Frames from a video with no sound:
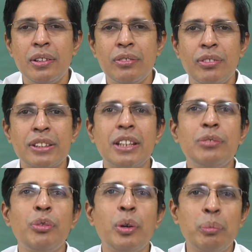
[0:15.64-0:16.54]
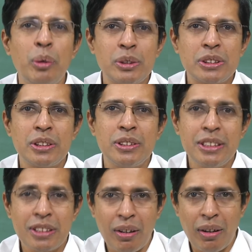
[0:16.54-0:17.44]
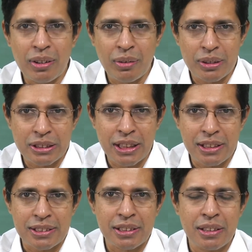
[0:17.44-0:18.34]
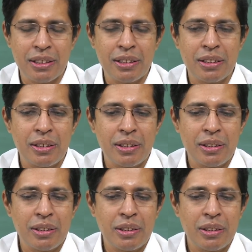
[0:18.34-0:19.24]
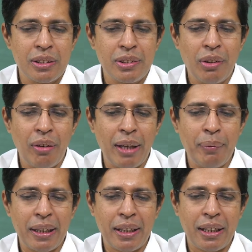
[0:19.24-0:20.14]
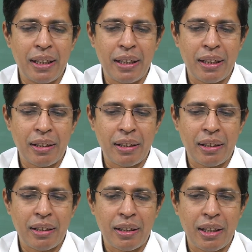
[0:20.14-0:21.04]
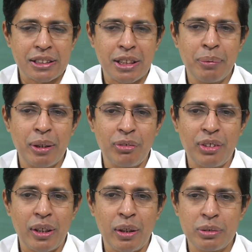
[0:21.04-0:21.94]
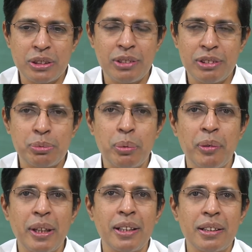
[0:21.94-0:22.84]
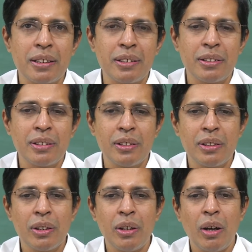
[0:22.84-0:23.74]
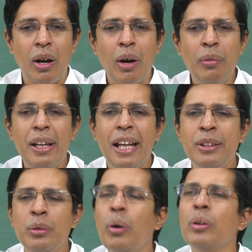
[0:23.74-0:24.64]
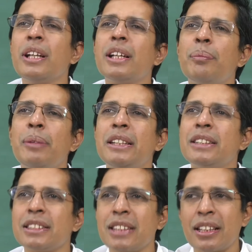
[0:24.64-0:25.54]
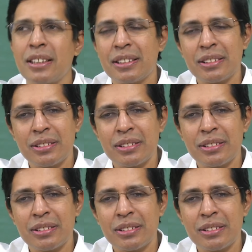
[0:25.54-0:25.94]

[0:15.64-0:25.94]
First and foremost, these are all the questions. Now, I am a customer of a cloud service provider. How will I know that a breach has occurred?